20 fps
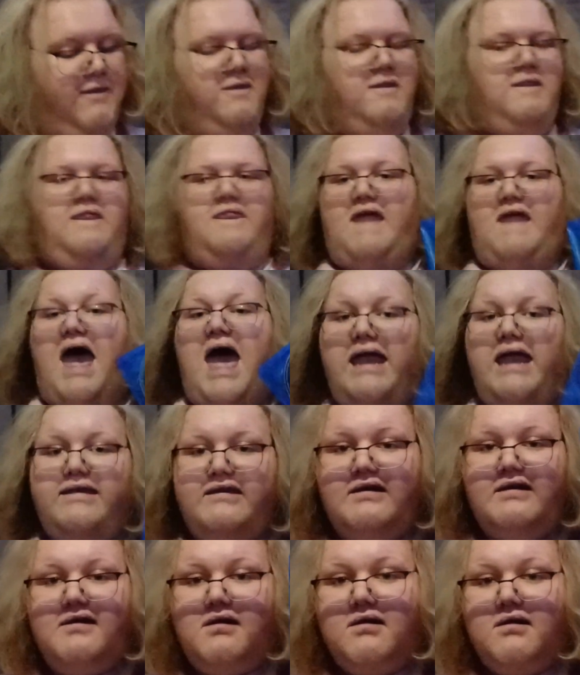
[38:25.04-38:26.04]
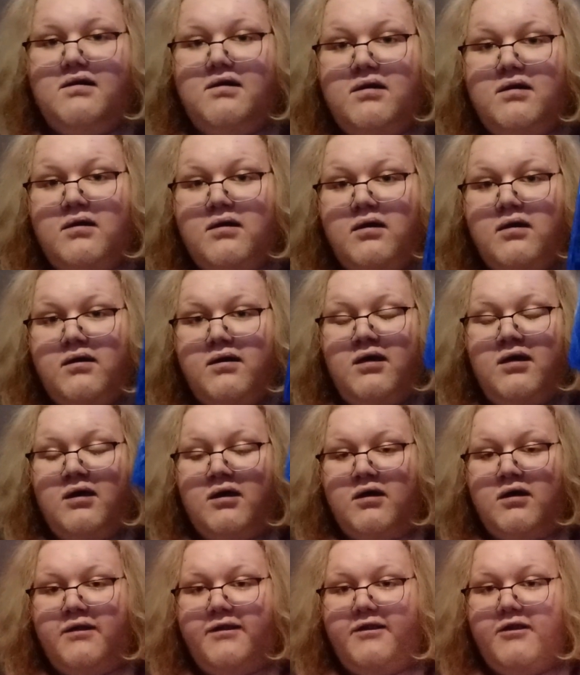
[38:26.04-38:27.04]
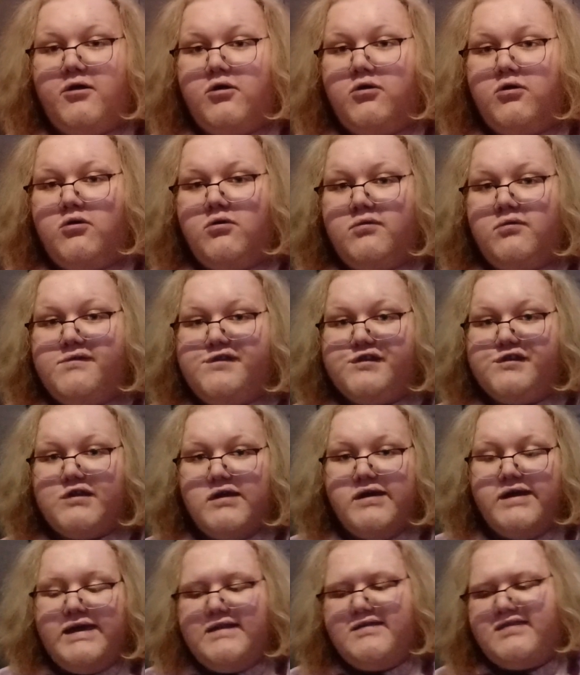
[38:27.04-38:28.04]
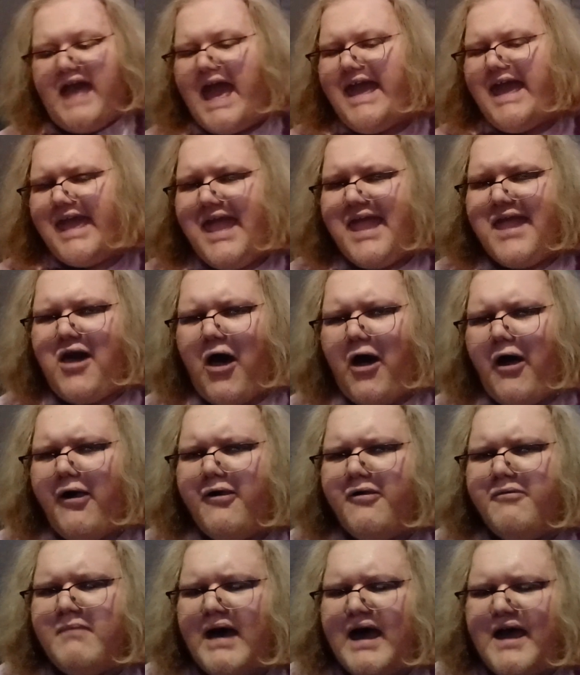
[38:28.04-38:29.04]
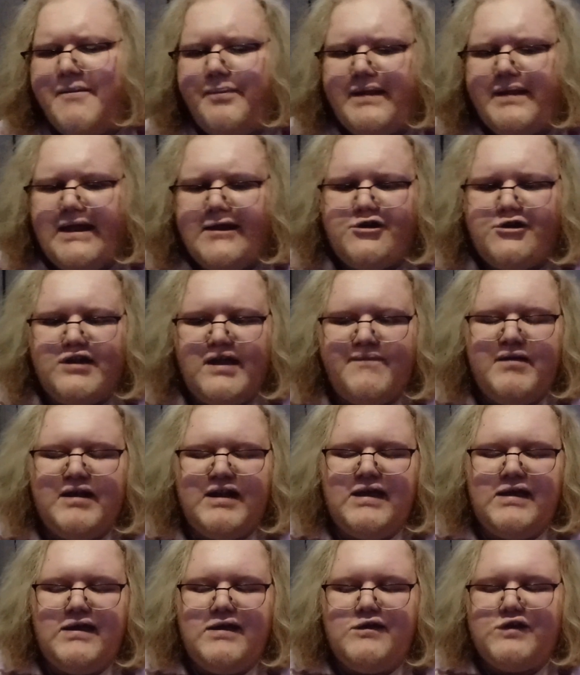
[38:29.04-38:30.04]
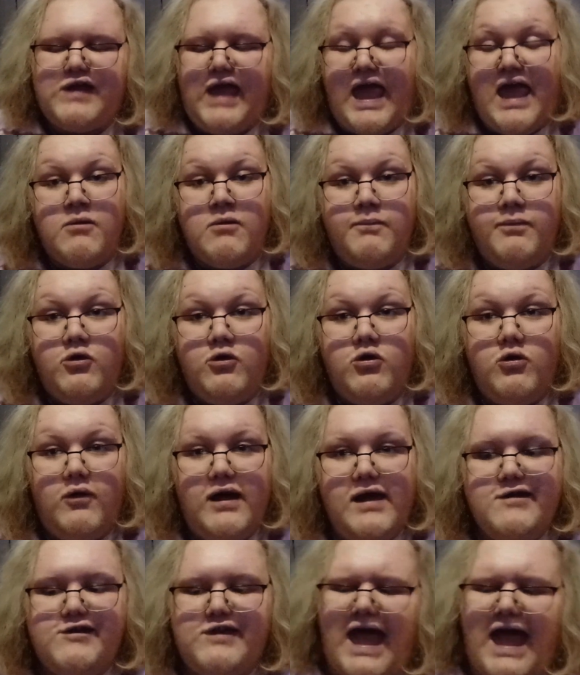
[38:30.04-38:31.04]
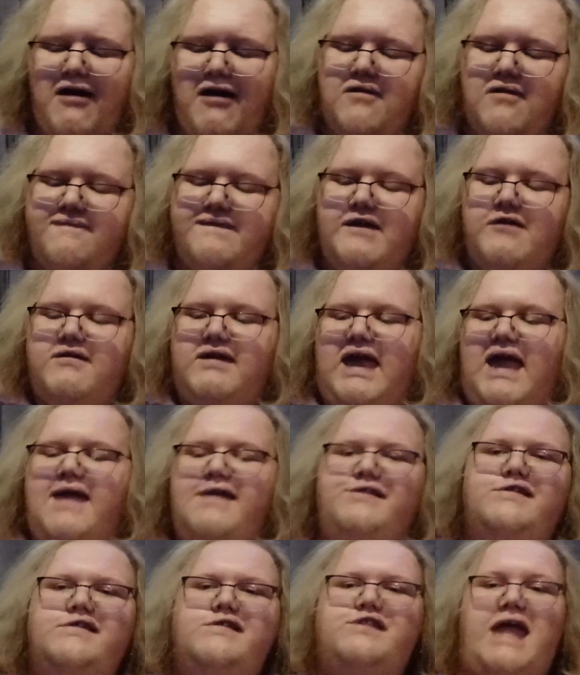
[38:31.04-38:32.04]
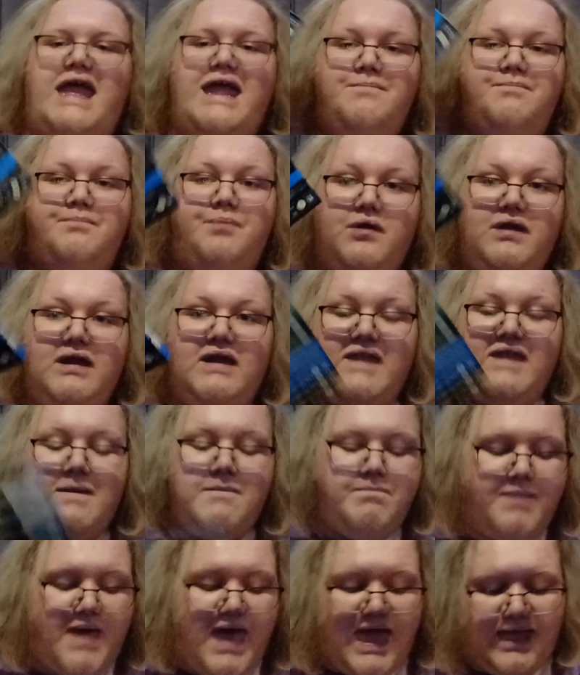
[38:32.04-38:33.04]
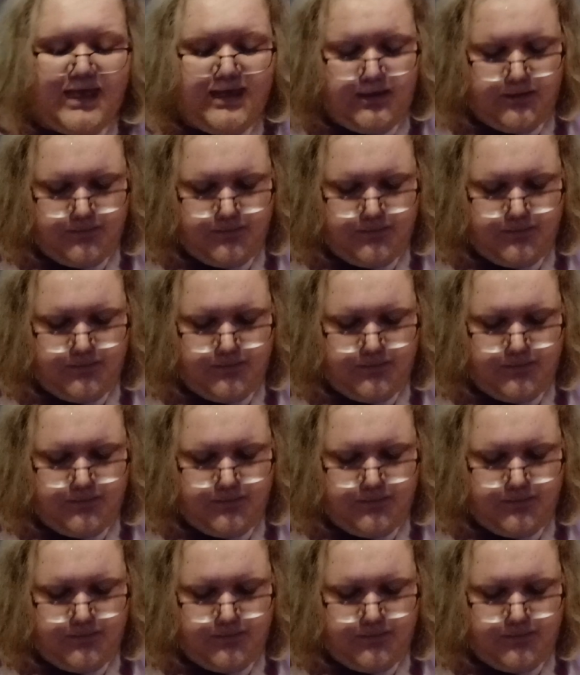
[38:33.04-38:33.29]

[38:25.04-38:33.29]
That concludes taking all my Bleach DVDs and Blu-rays out of their cases and putting them back.